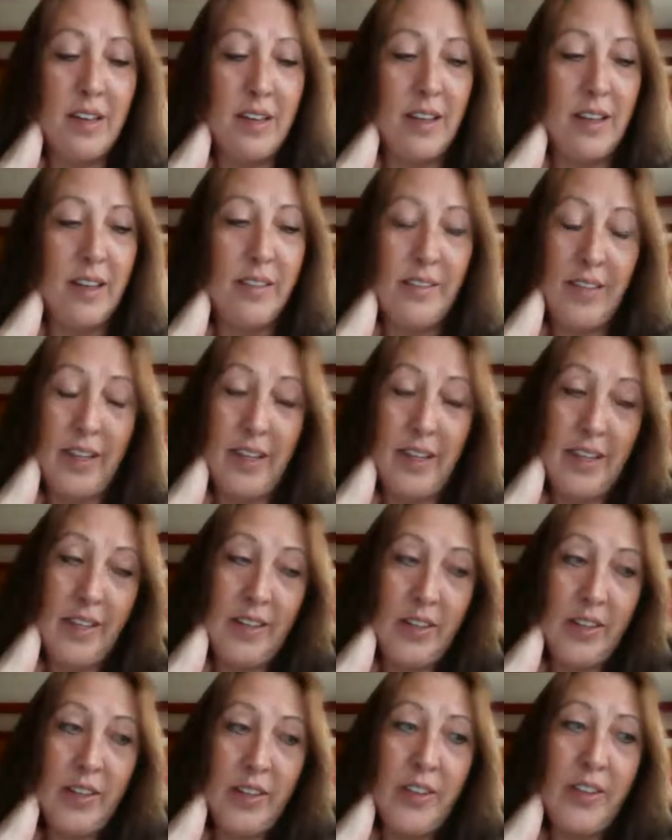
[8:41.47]

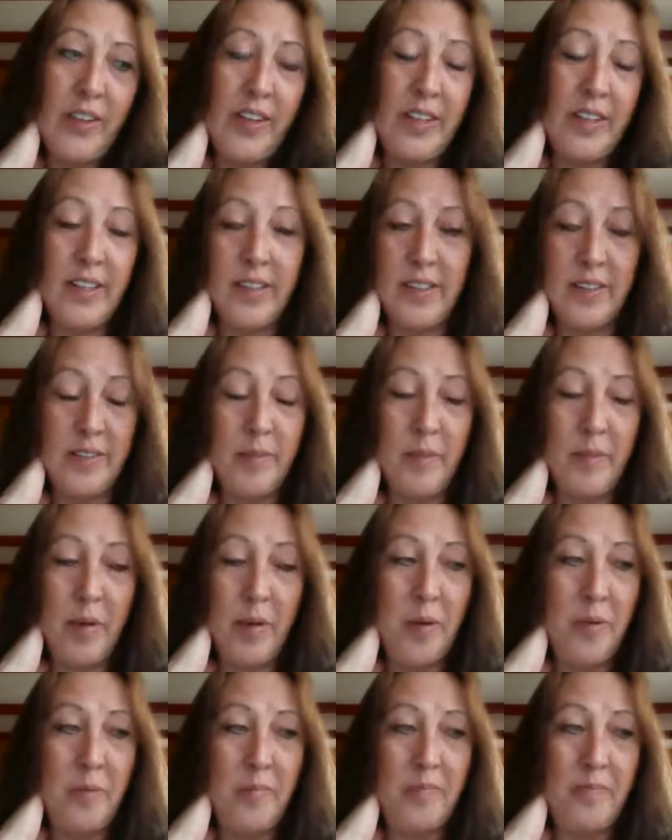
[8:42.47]
and learn the
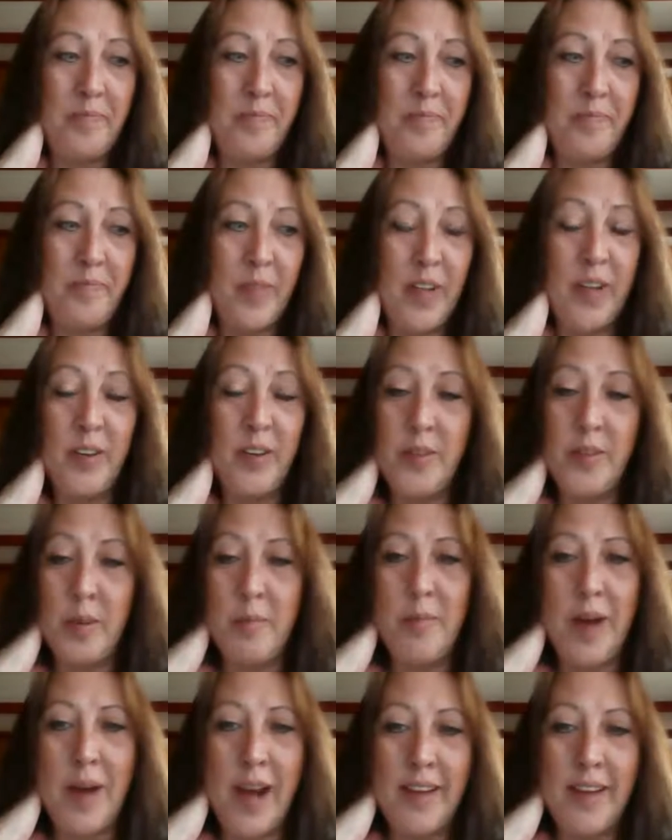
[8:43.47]
the
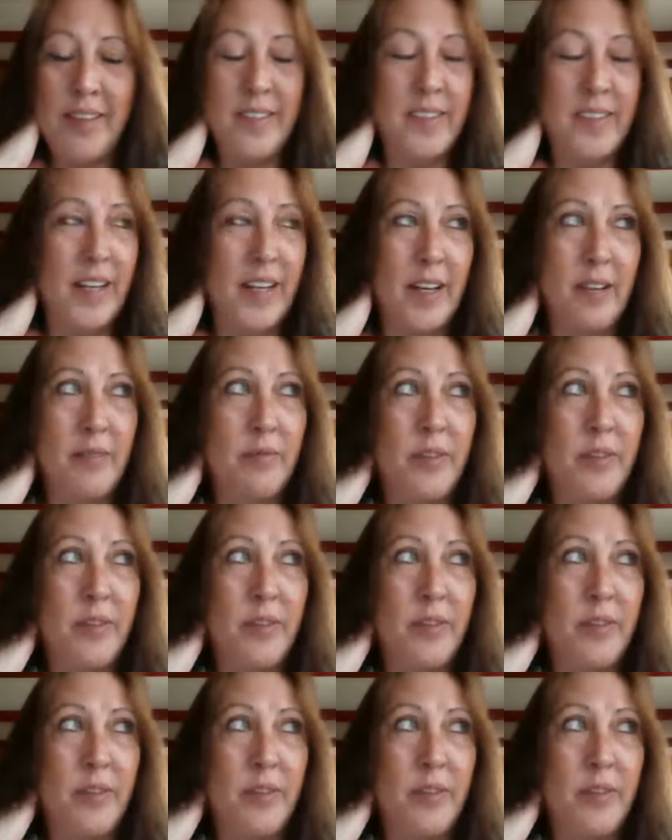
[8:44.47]
mindset.